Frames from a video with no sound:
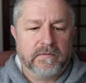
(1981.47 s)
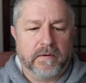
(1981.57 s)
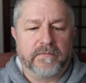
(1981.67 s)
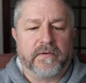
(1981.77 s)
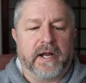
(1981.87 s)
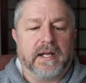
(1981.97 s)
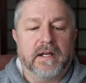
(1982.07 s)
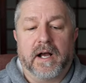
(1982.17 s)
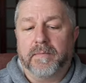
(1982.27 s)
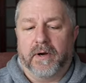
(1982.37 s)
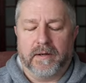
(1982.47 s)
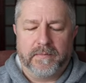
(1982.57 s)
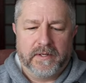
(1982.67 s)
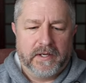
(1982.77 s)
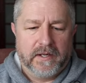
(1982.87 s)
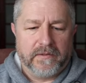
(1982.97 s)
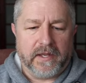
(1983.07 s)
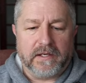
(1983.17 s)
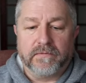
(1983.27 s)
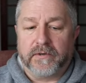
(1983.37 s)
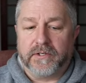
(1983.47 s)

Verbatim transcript: from Frankie. Hi, Bob. Thank you for